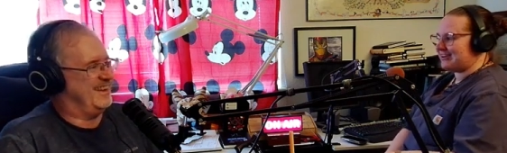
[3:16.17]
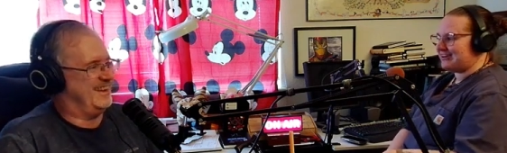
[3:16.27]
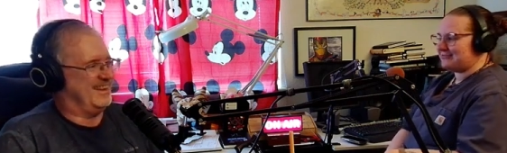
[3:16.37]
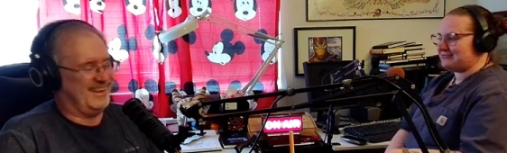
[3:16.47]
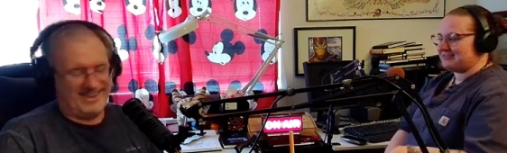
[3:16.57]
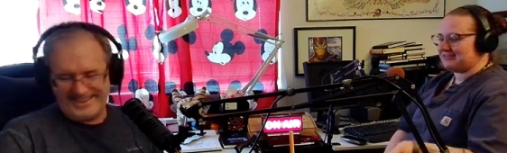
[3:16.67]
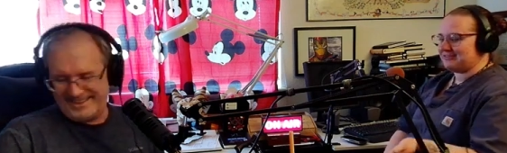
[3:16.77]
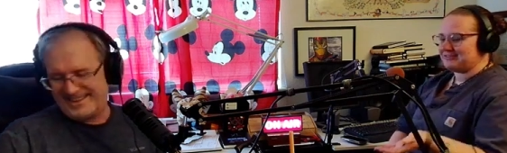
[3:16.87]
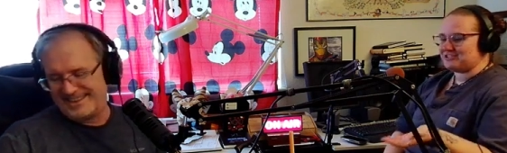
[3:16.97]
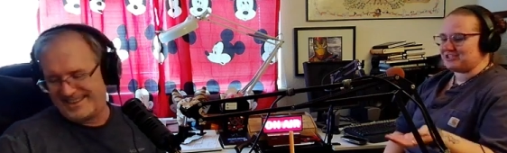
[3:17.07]
Speaker 1: of
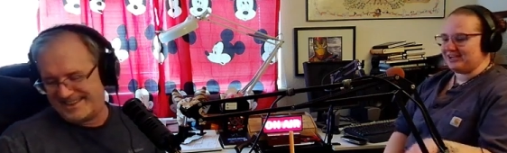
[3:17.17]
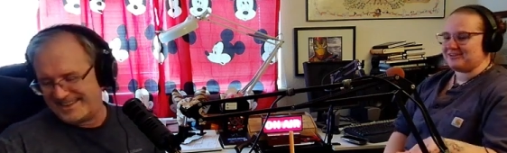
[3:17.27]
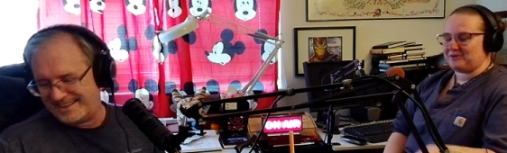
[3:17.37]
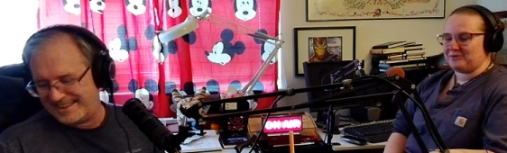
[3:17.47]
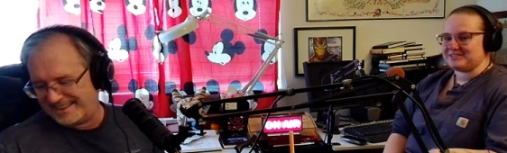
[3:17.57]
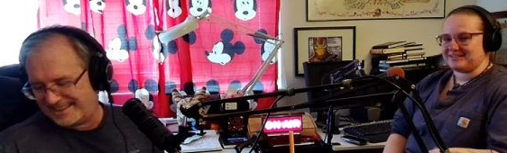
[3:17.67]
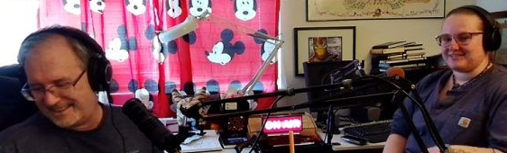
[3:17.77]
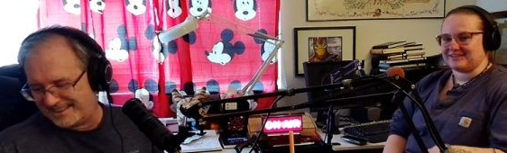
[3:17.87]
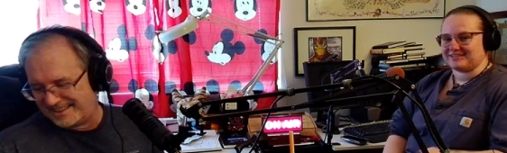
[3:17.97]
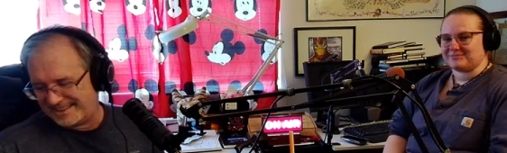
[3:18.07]
giant holes they
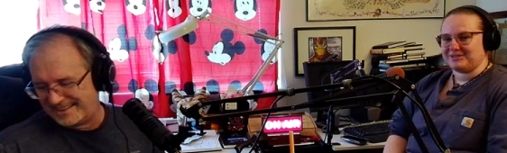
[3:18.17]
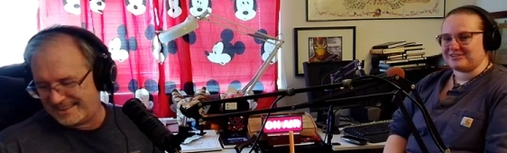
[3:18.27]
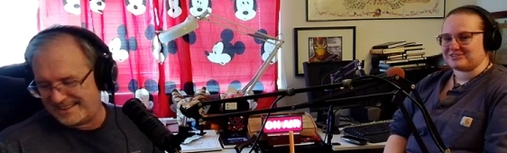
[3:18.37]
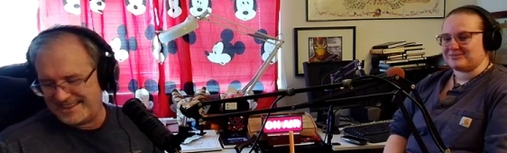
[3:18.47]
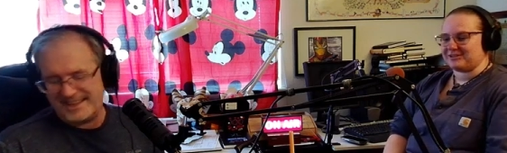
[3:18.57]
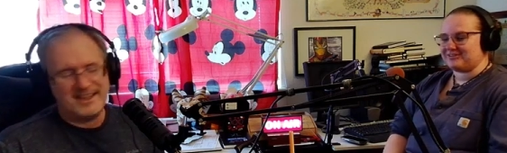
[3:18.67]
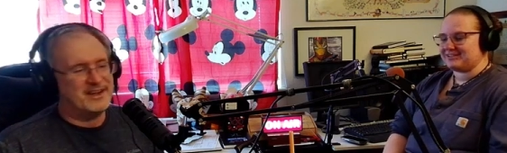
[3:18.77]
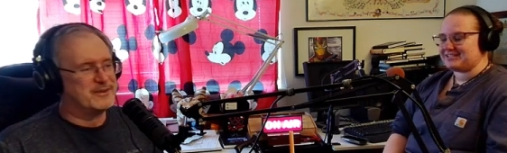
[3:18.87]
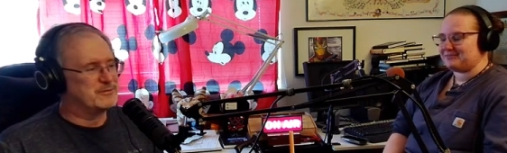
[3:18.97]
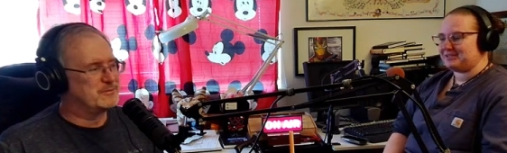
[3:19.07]
dug at the beach. And I'm like, you're
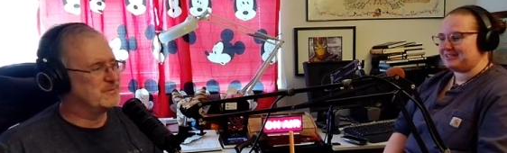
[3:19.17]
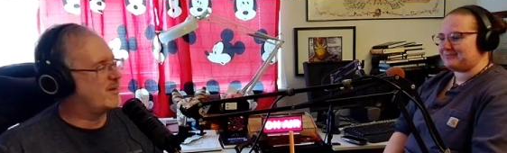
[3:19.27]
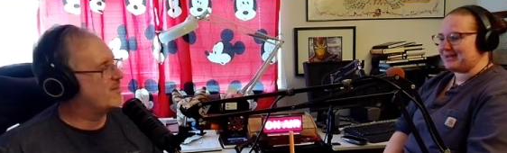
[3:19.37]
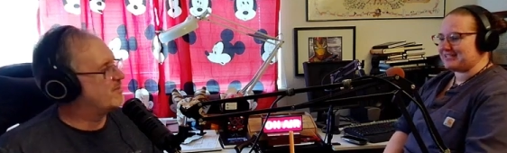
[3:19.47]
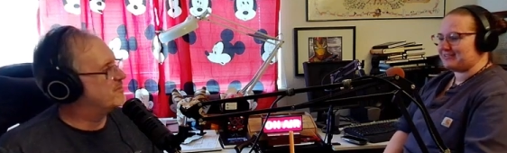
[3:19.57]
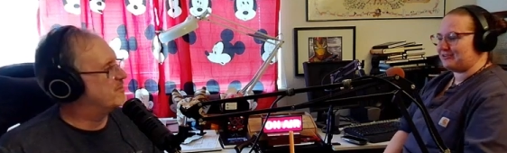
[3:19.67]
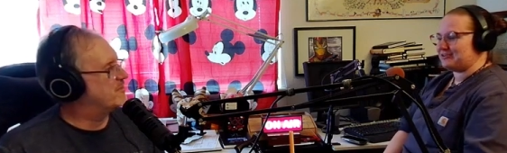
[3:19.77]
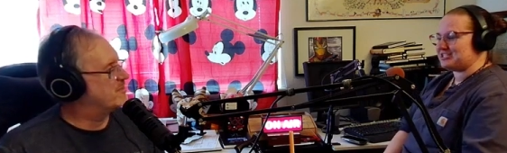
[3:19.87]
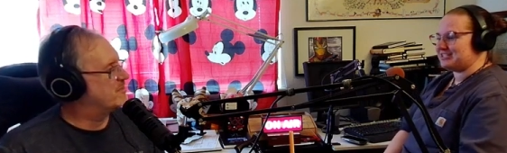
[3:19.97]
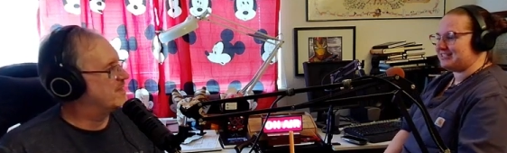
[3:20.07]
going to tell me that the masculine
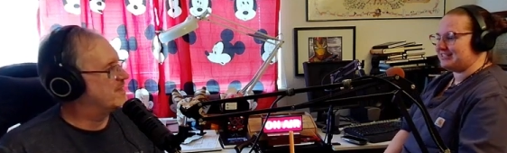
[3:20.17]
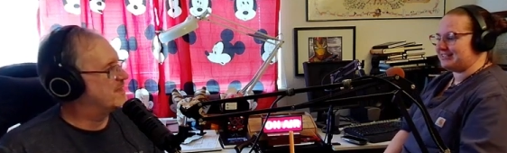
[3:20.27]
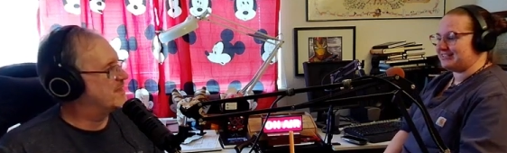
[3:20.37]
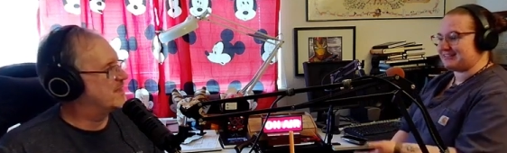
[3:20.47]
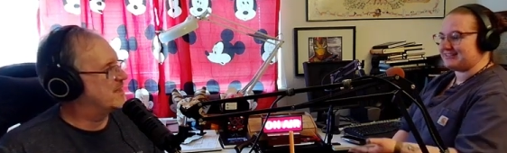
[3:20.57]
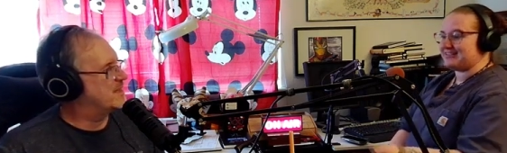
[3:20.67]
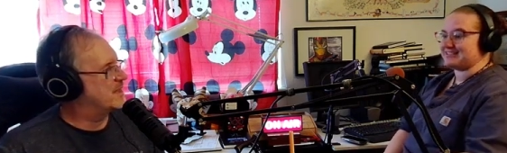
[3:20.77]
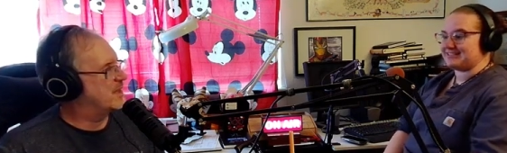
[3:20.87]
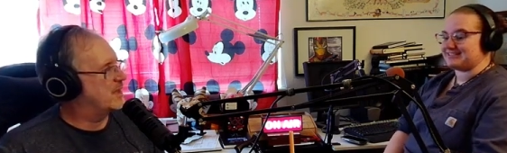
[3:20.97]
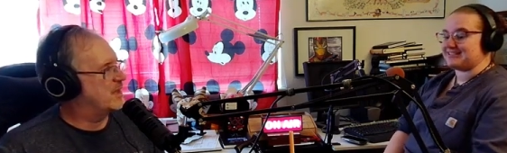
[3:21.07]
urge to dig doesn't
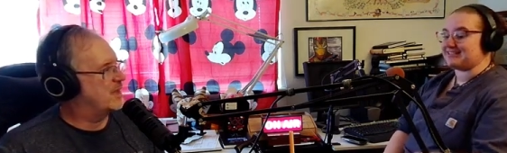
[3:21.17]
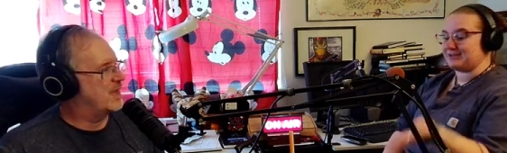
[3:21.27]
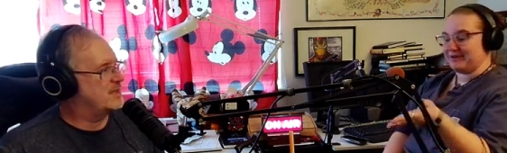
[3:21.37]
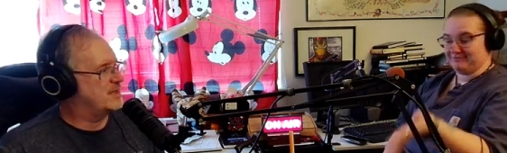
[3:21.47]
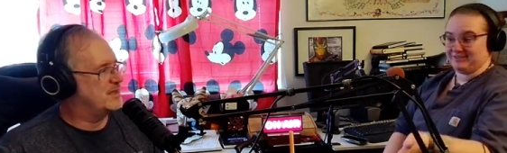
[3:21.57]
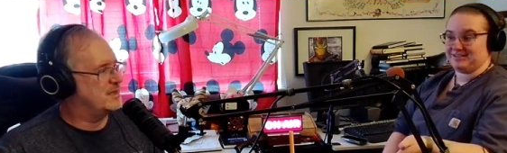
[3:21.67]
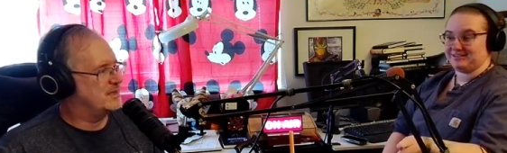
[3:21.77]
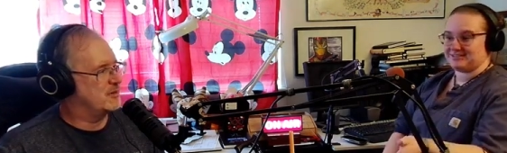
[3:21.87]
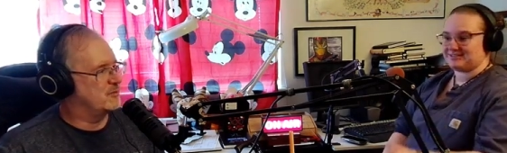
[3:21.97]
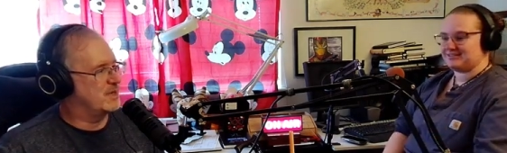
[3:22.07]
exist. And then you have
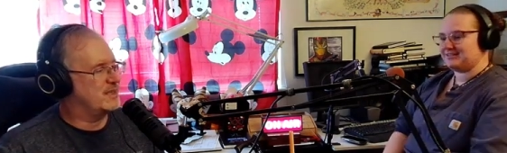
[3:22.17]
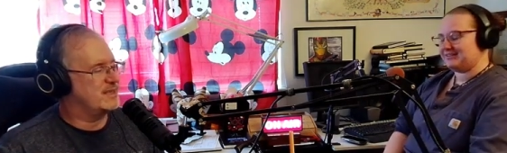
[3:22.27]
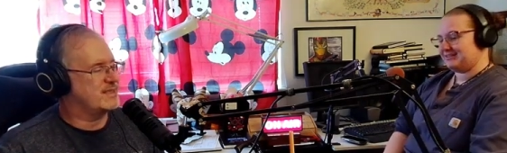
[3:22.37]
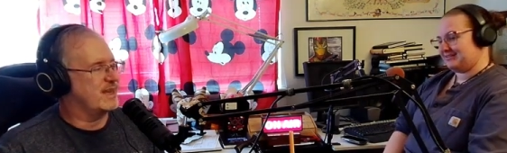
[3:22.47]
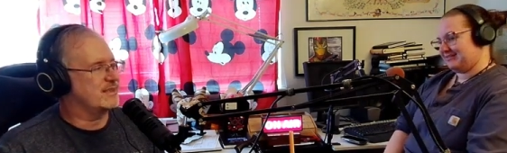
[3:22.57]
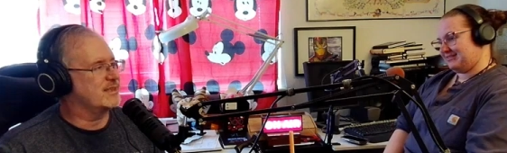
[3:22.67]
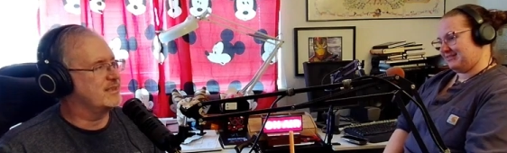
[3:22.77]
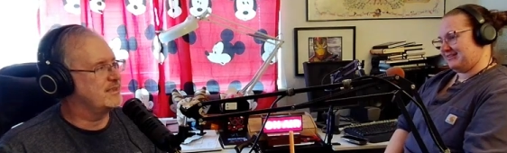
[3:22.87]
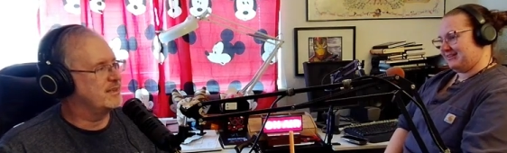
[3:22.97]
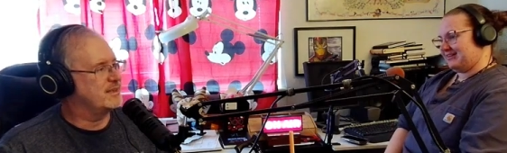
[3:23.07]
this?
Speaker 2: Well, exactly.
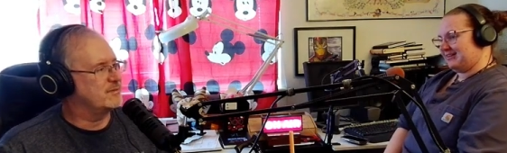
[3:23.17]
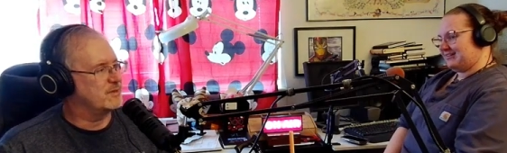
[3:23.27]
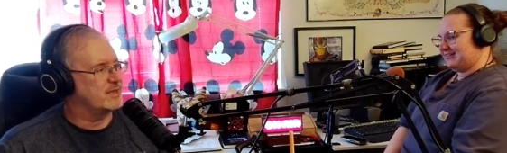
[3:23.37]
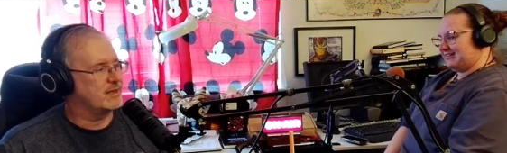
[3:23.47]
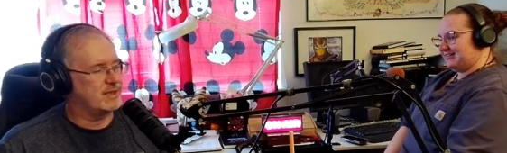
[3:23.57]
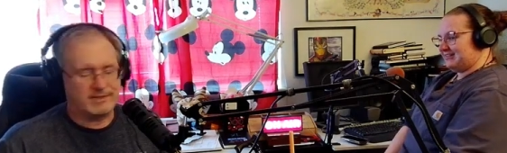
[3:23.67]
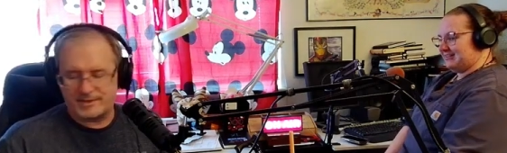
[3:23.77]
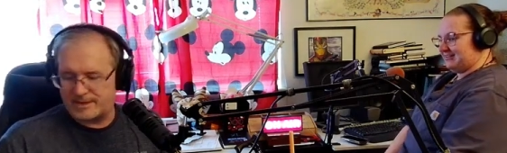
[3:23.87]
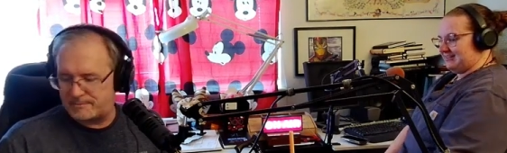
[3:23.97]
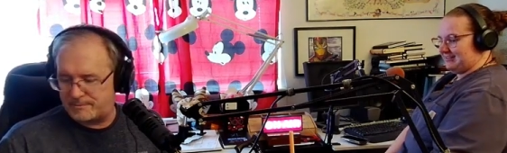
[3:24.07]
You know, well, and
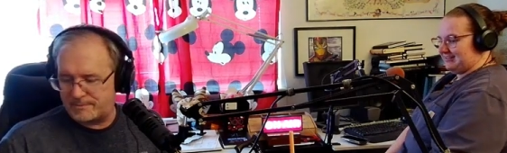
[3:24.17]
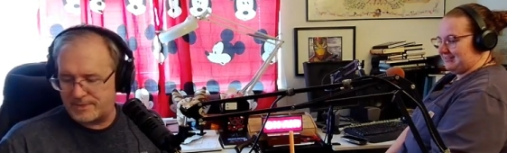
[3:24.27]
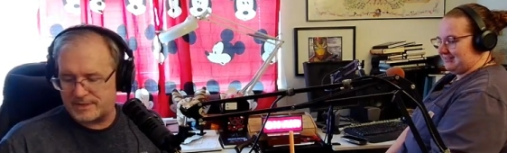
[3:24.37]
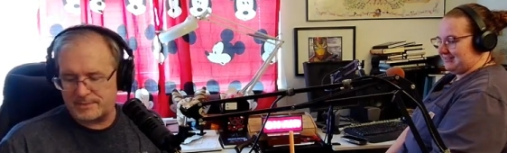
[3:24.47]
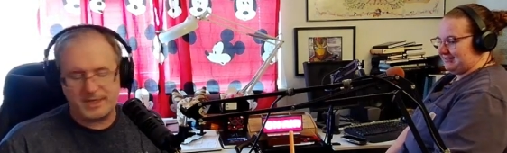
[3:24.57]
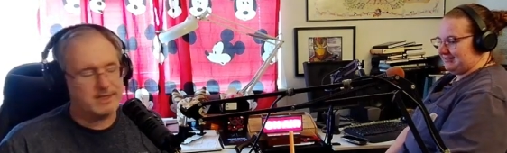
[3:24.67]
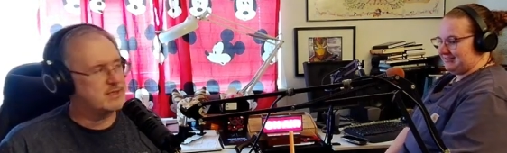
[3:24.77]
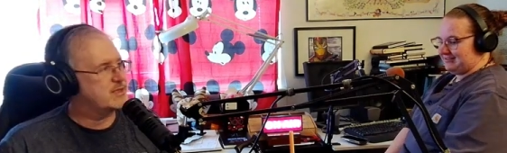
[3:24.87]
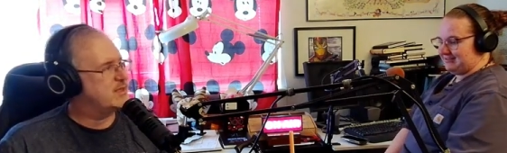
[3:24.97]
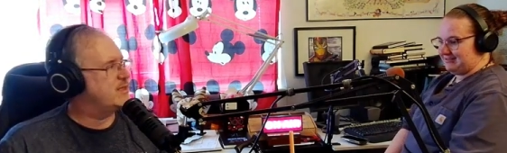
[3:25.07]
it's
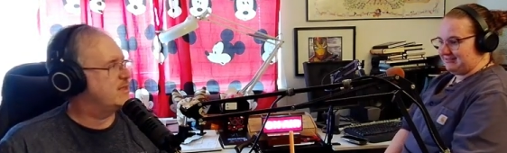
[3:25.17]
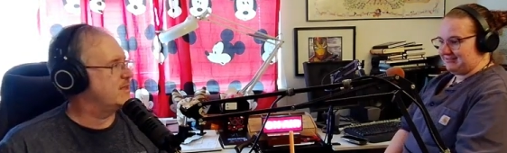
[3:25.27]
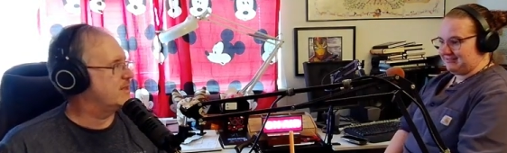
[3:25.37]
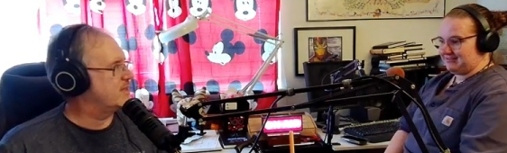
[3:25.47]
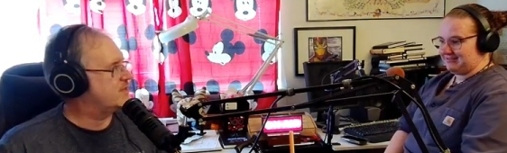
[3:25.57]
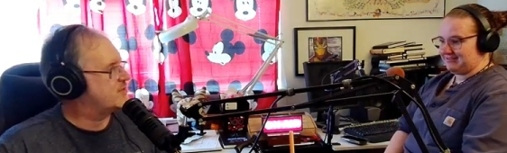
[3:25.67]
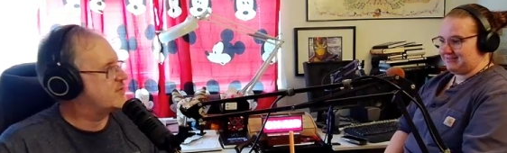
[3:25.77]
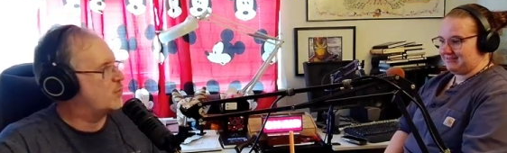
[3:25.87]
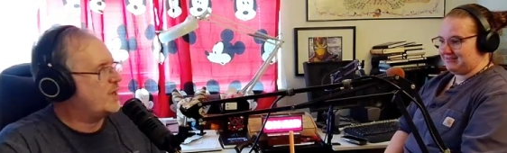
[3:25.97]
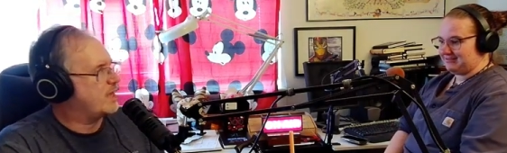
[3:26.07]
because this is
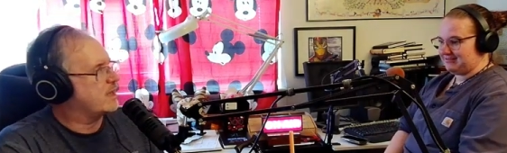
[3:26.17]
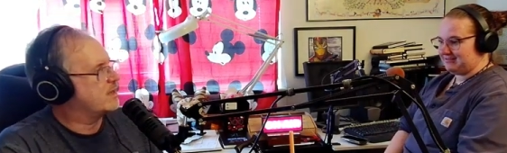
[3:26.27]
the way.